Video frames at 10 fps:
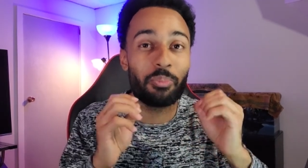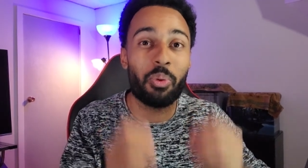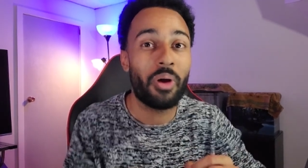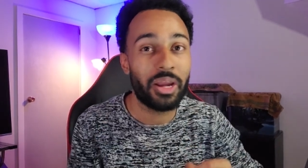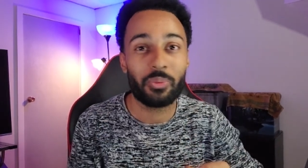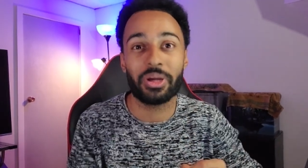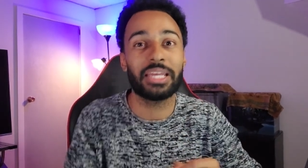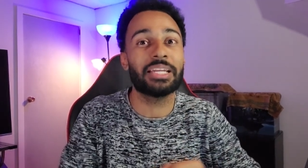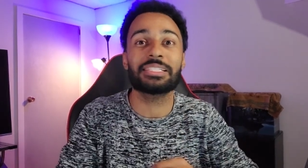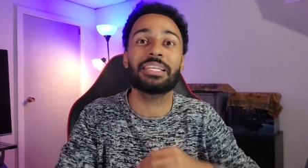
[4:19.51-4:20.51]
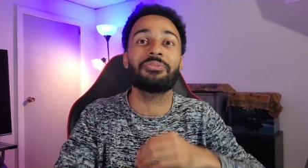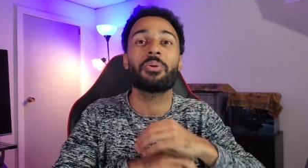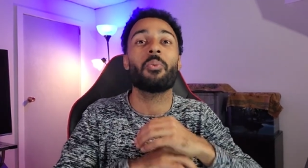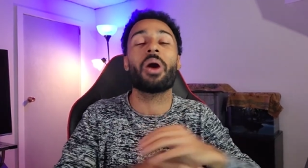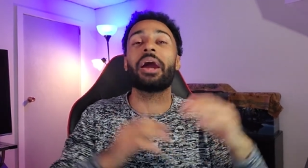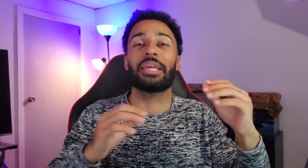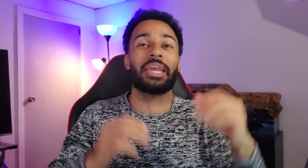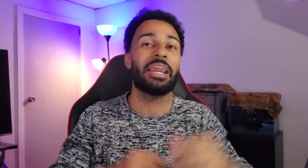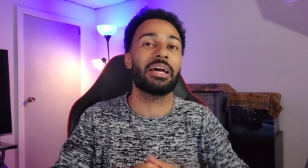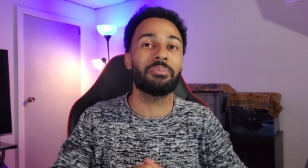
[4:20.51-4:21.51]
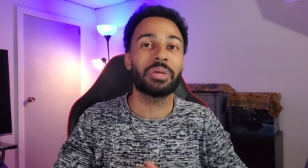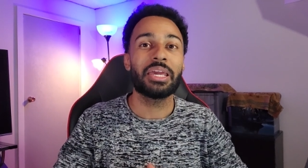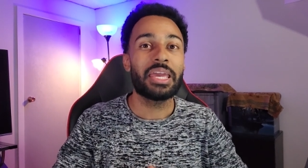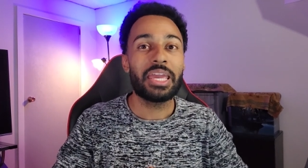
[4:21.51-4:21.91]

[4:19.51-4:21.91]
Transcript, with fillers: point where he doesn't even want to get up.